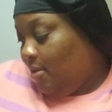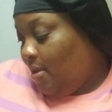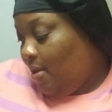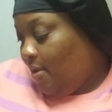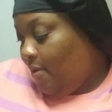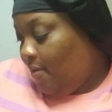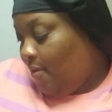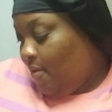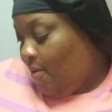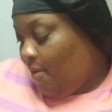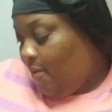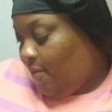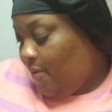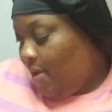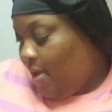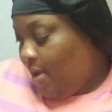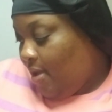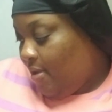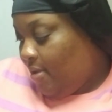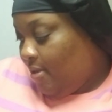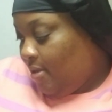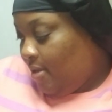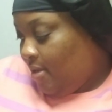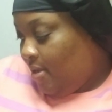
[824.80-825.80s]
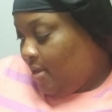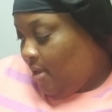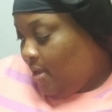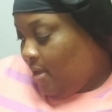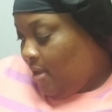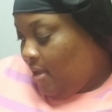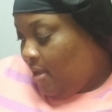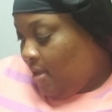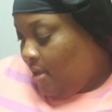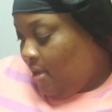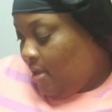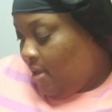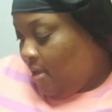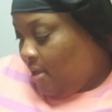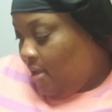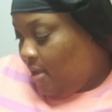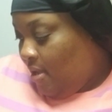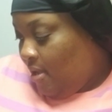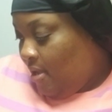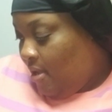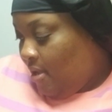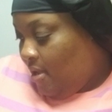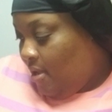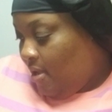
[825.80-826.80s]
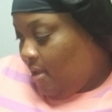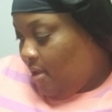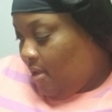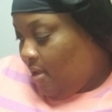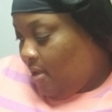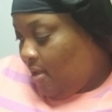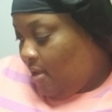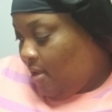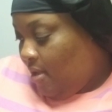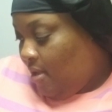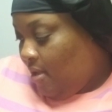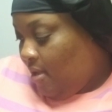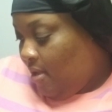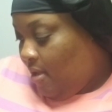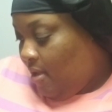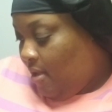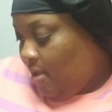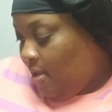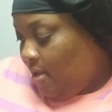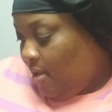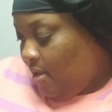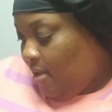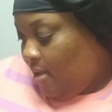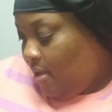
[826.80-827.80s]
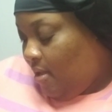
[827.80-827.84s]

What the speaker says: Nothing is said.